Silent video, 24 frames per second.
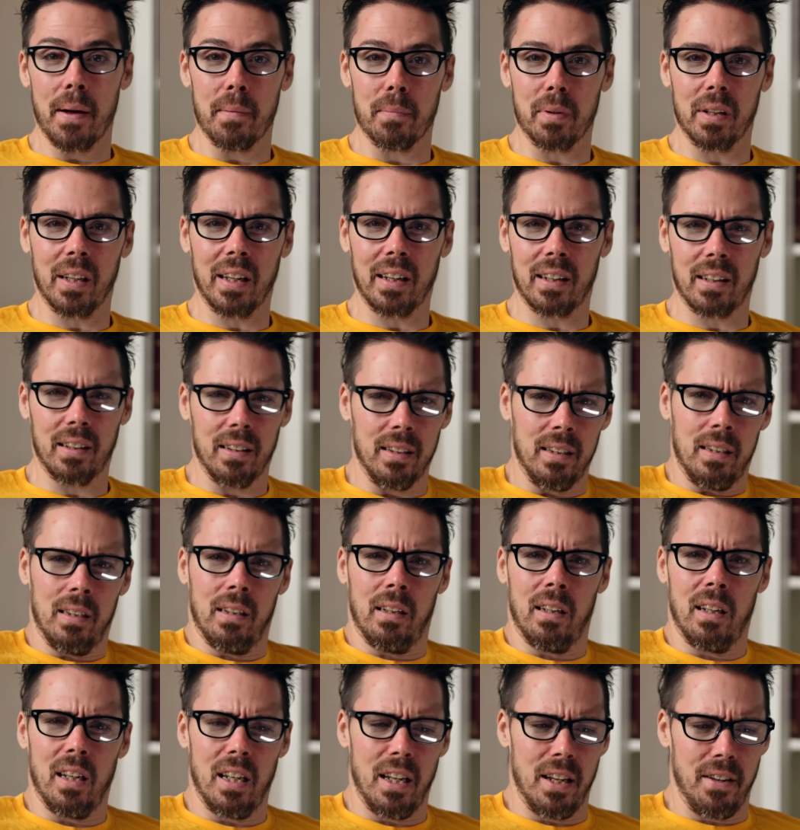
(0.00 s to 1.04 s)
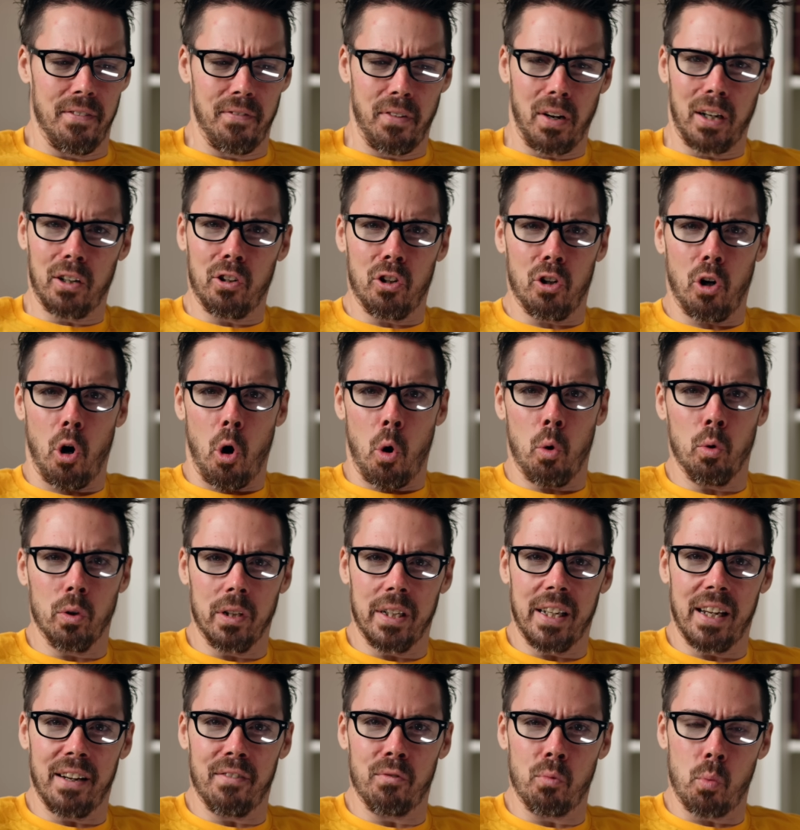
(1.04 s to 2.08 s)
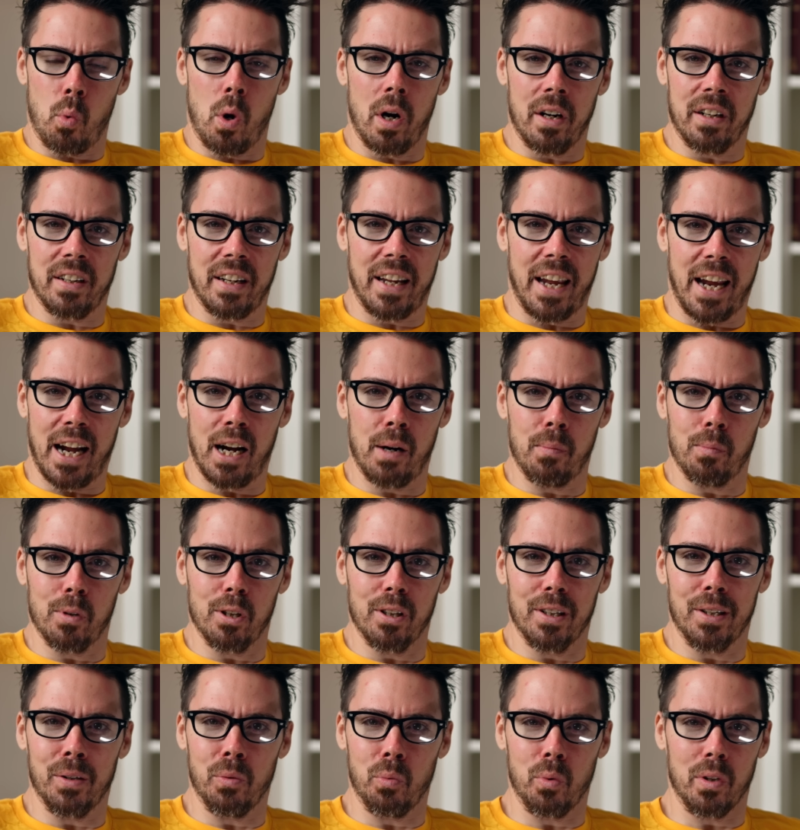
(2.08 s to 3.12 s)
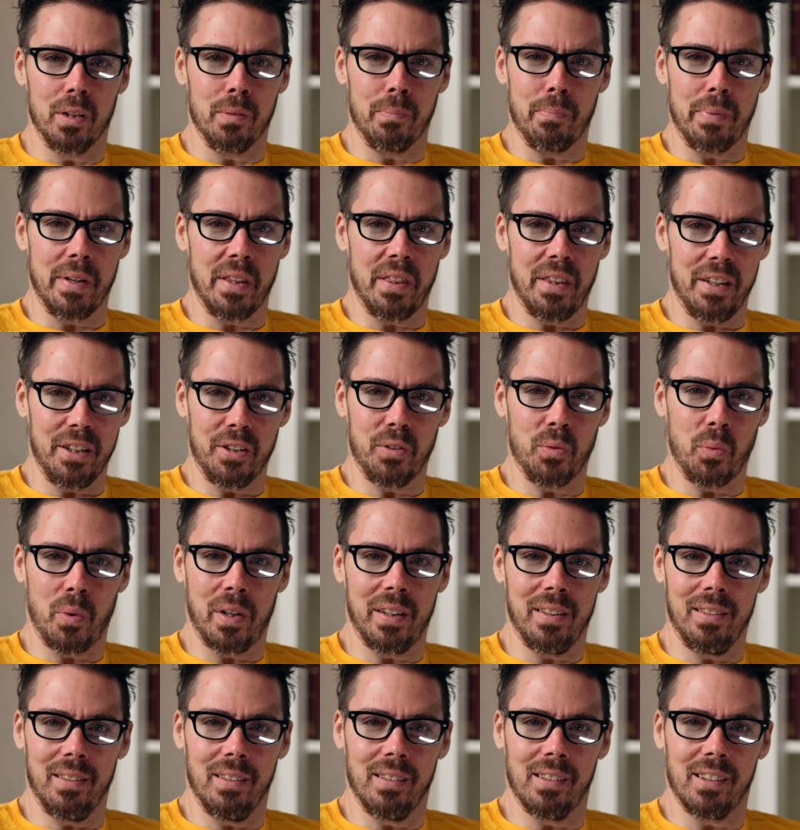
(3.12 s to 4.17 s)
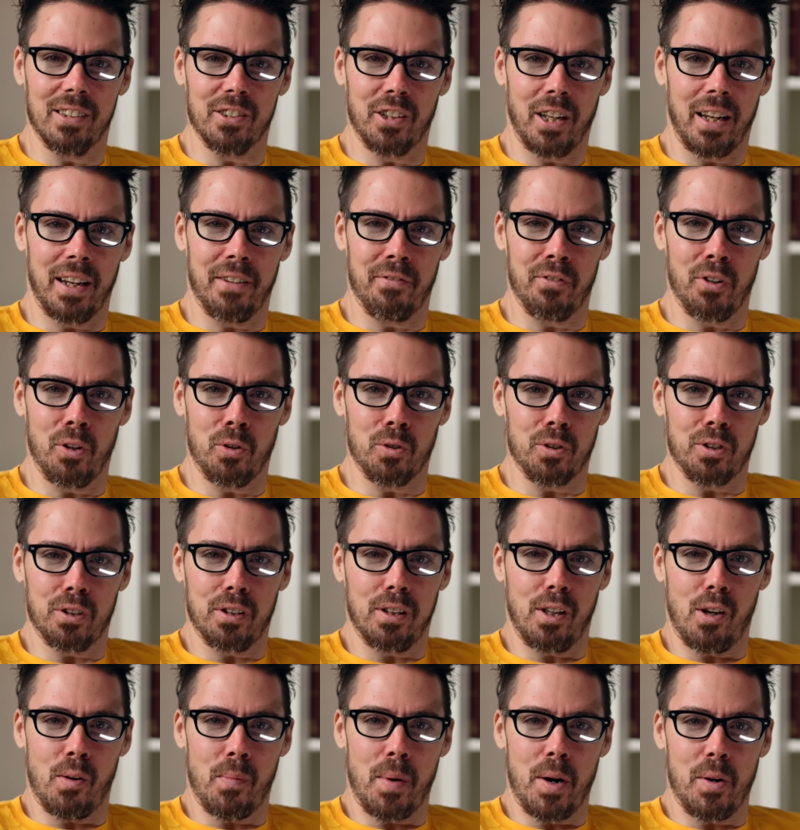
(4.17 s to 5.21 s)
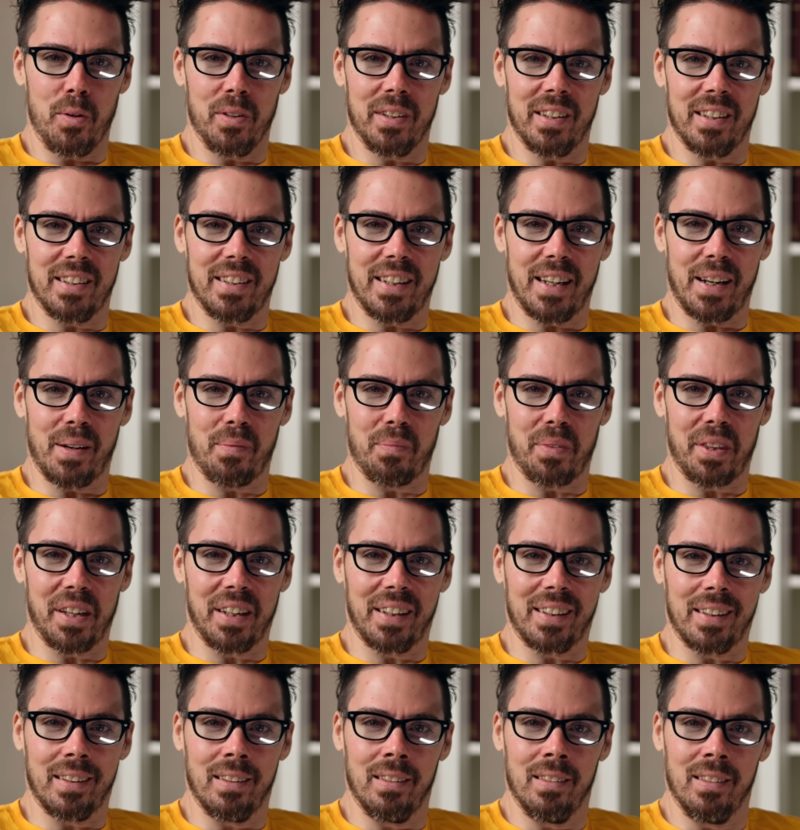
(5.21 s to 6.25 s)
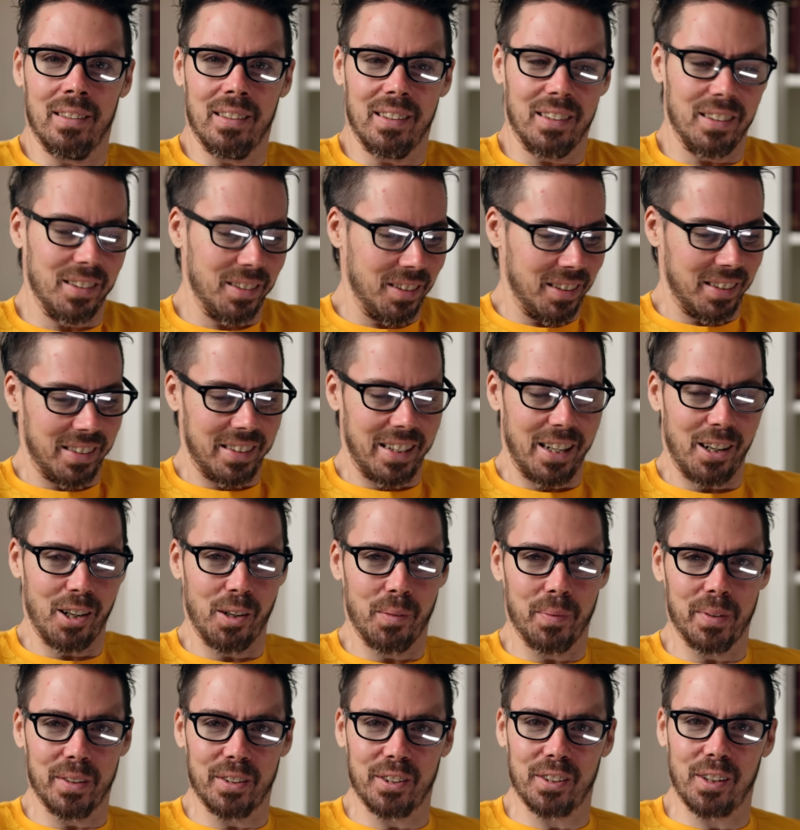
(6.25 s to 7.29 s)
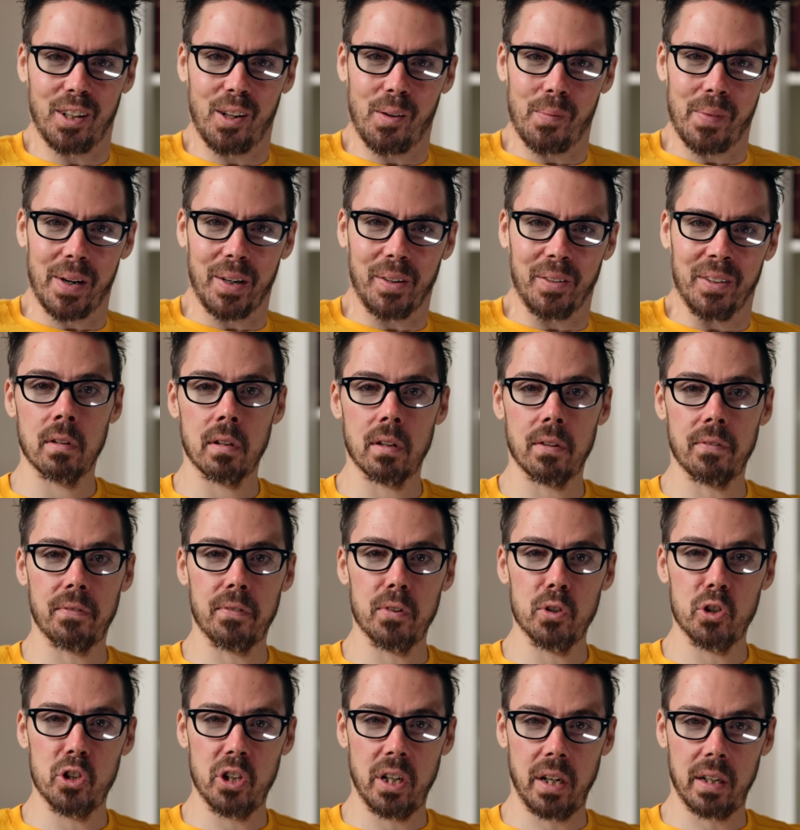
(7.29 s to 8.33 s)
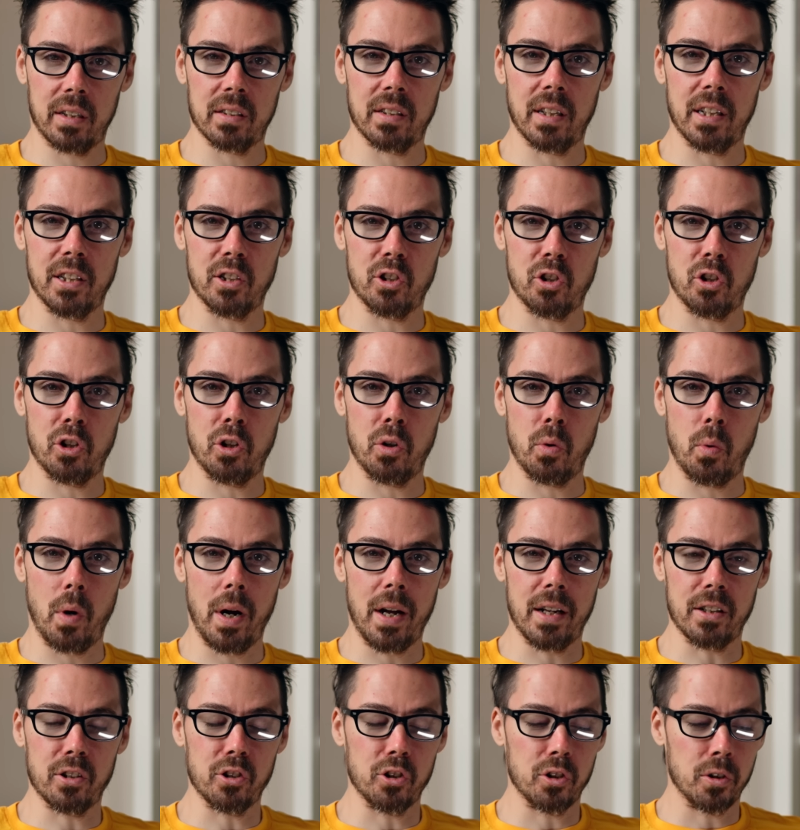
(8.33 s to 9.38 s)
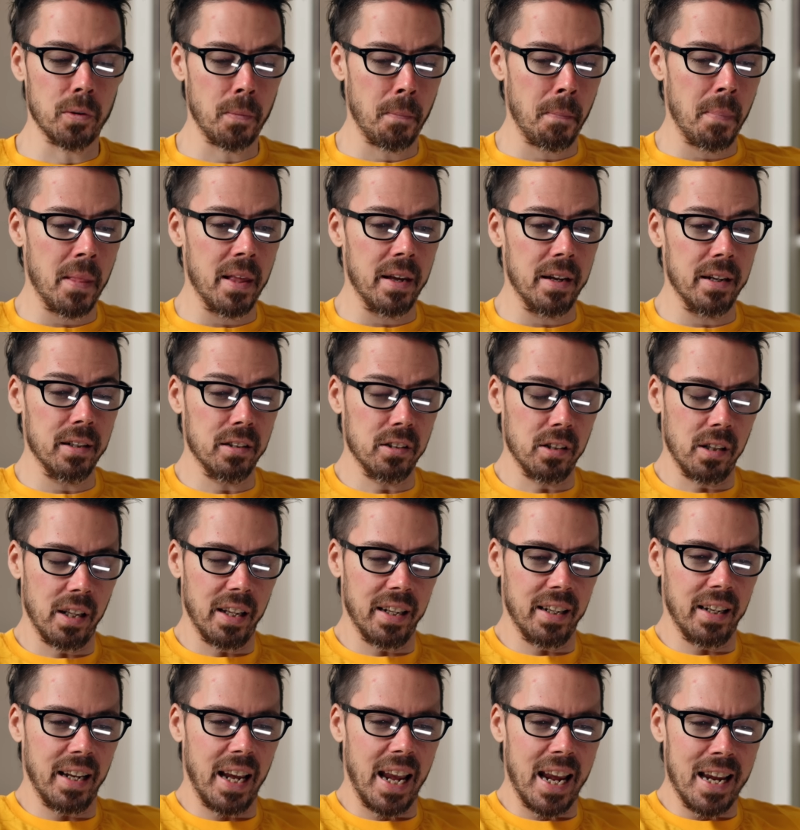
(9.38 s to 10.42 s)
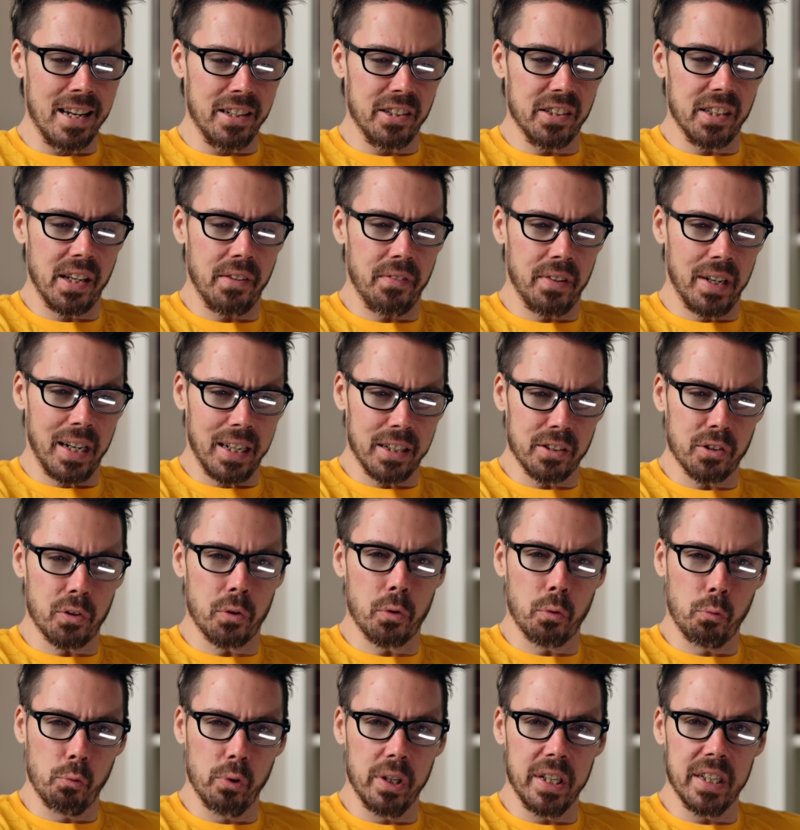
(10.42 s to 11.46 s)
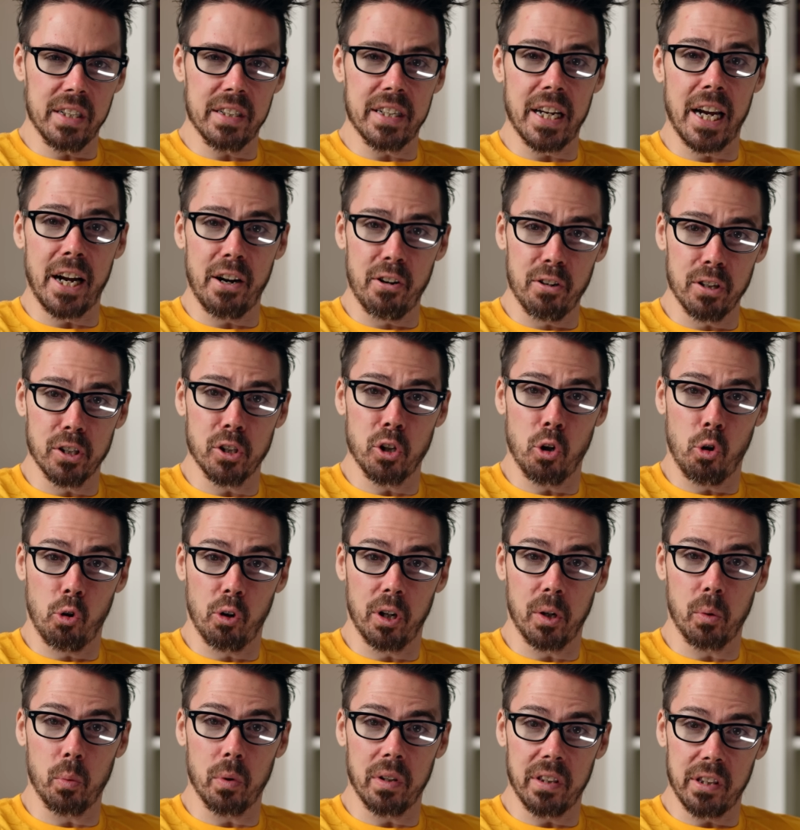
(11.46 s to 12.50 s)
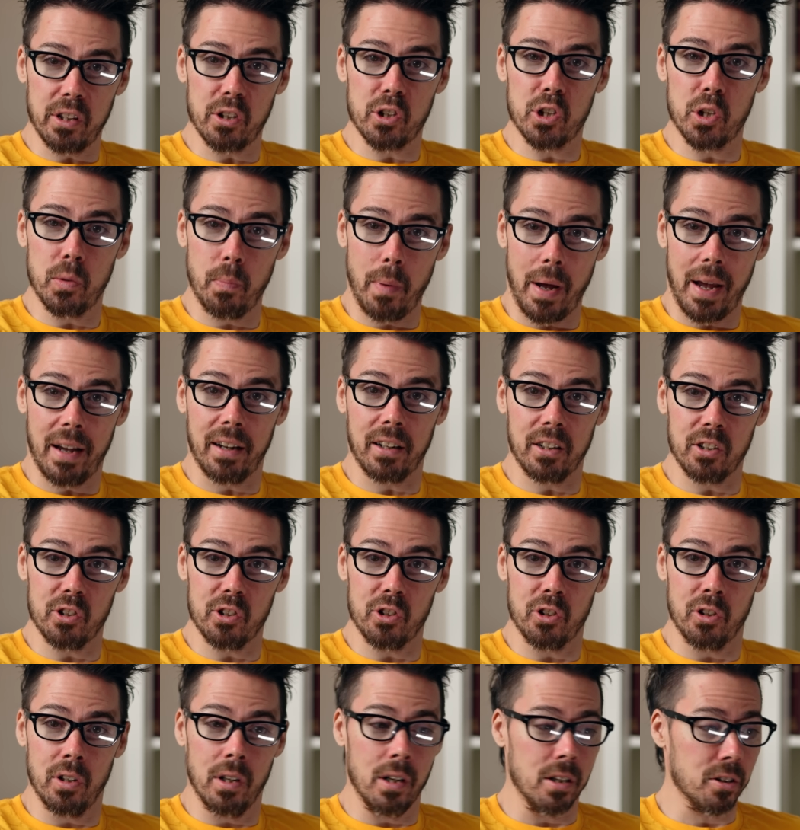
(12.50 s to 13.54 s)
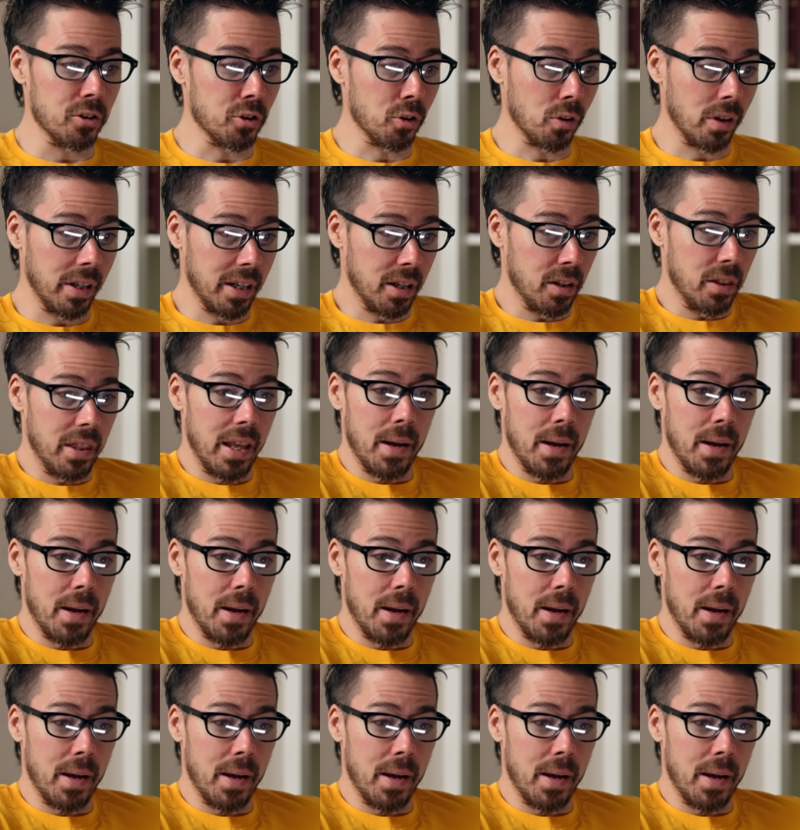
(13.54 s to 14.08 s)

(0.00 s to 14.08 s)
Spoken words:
But like, if I could only have one camera, it wouldn't be this one, because I have no slow-mo in the damn thing. It's a terrible slow-mo. The Fuji XH2S, it's like A7S III territory with the specs. So like,